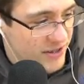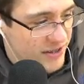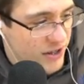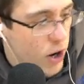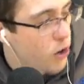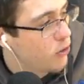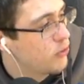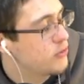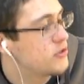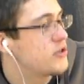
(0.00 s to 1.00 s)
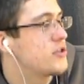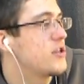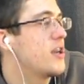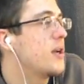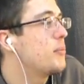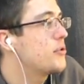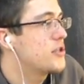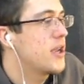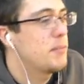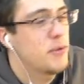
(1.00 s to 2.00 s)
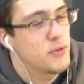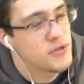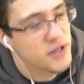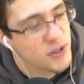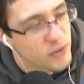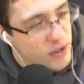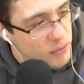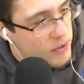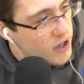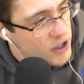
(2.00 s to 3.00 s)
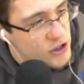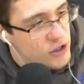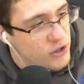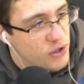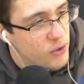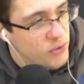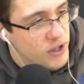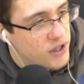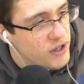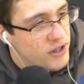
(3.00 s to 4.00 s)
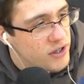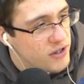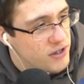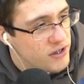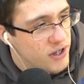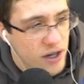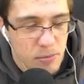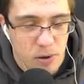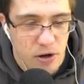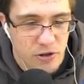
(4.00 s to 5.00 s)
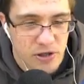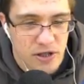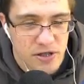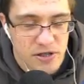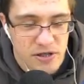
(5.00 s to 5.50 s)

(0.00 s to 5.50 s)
Oh, it was Samuel. Samuel was the cucumber. I should have known that. I apologize.